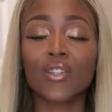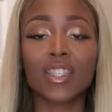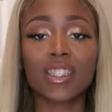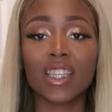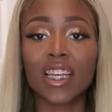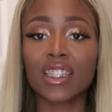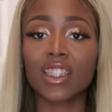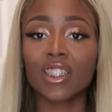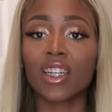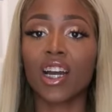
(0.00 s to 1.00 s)
so this next
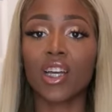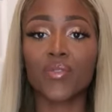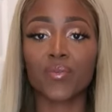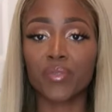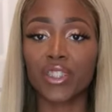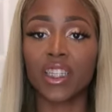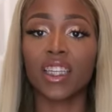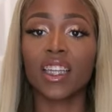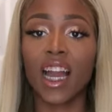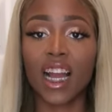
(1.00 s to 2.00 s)
look comes from
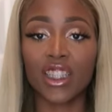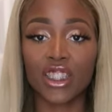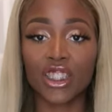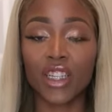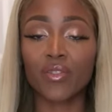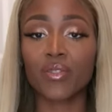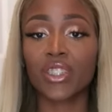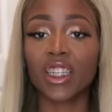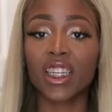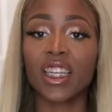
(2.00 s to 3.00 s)
Shein. I got this shirt from
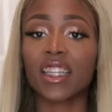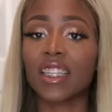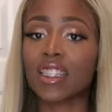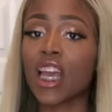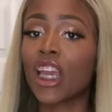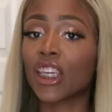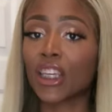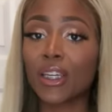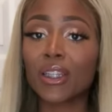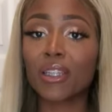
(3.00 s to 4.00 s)
Shein and this
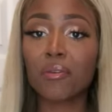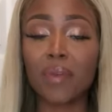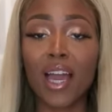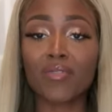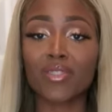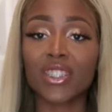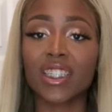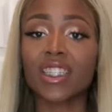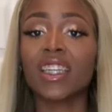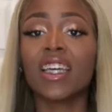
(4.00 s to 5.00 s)
cute little bag from
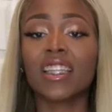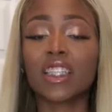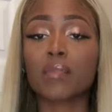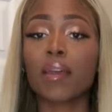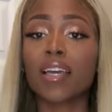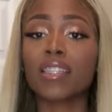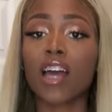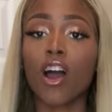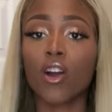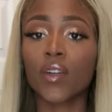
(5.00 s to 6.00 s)
Shein. These pants
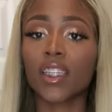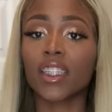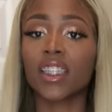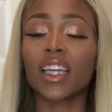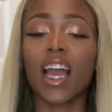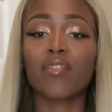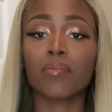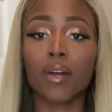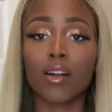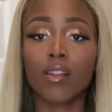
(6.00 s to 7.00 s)
I already did have in
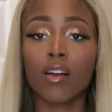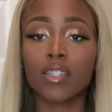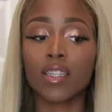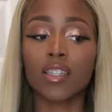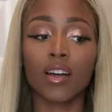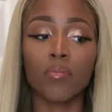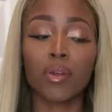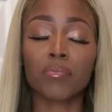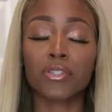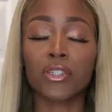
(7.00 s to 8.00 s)
my closet, um,
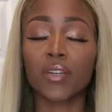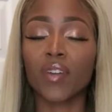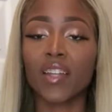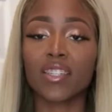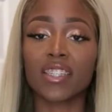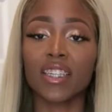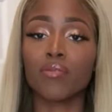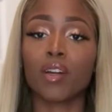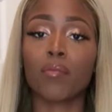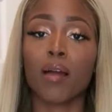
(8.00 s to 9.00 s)
but I'm sure you can find these
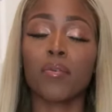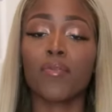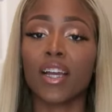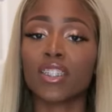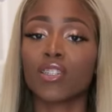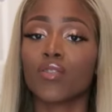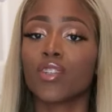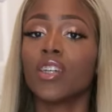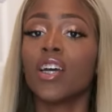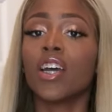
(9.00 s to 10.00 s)
anywhere, probably Fashion
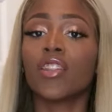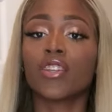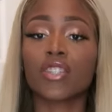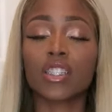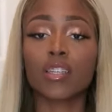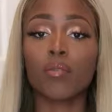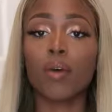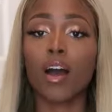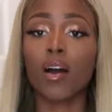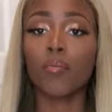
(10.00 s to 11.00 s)
Nova. They're just some
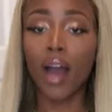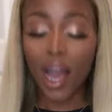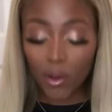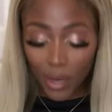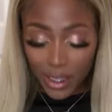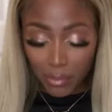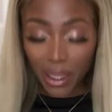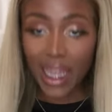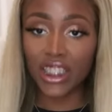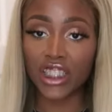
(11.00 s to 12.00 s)
um, high-waist
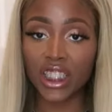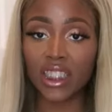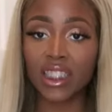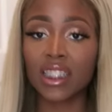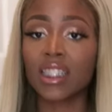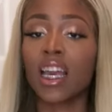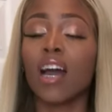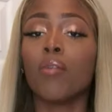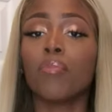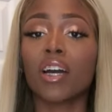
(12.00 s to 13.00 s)
black jeans.
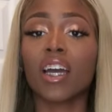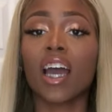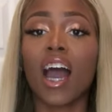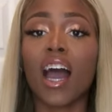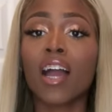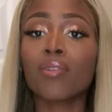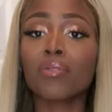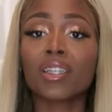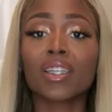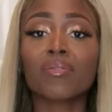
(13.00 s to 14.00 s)
But I
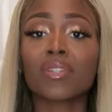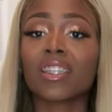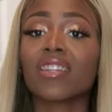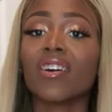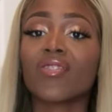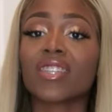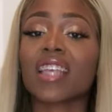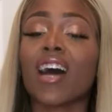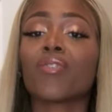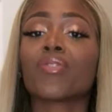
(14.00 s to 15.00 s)
really, really love this
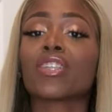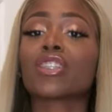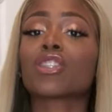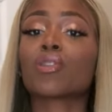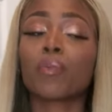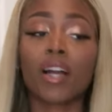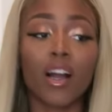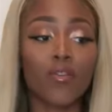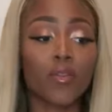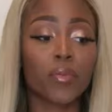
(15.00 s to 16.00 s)
outfit. It's super
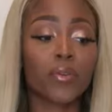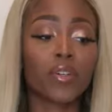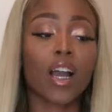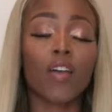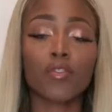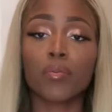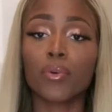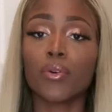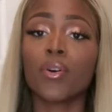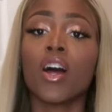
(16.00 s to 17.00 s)
comfortable.
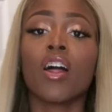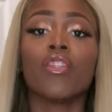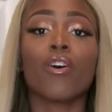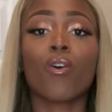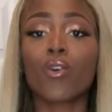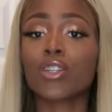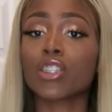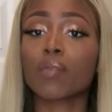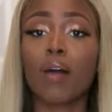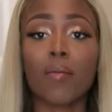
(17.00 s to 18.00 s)
comfortable. The orange
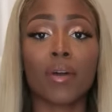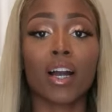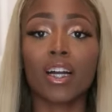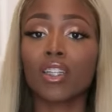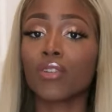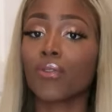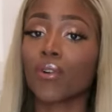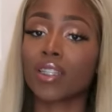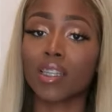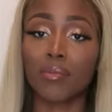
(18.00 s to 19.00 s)
is a pop of color
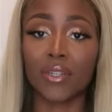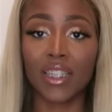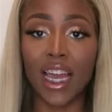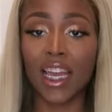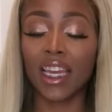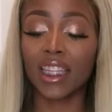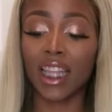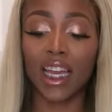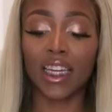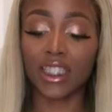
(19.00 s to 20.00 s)
for a summer day.
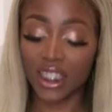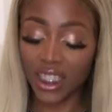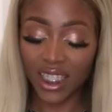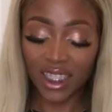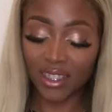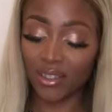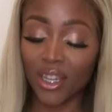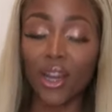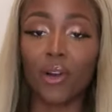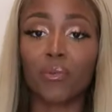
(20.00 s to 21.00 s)
Like Shein
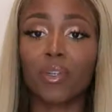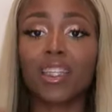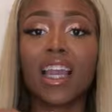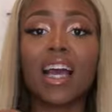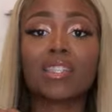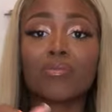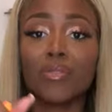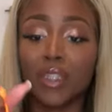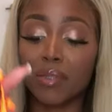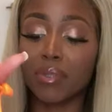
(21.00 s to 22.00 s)
really has some
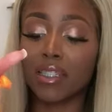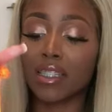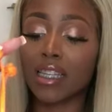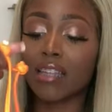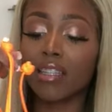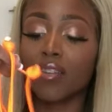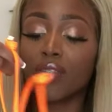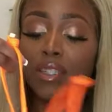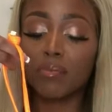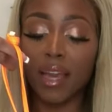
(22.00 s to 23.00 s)
unique pieces. I love
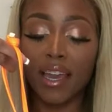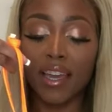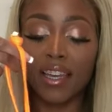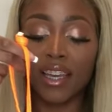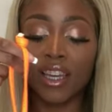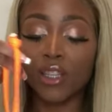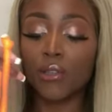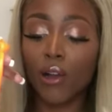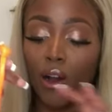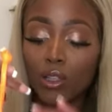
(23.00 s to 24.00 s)
this bag.
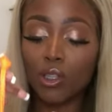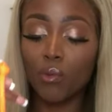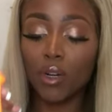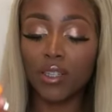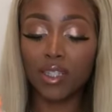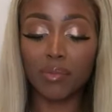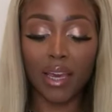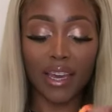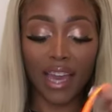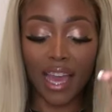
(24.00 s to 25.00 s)
You can also wear this
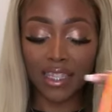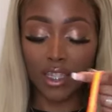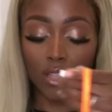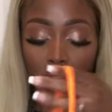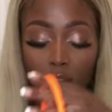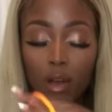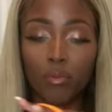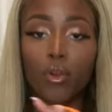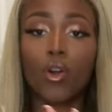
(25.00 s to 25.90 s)
bag as a um,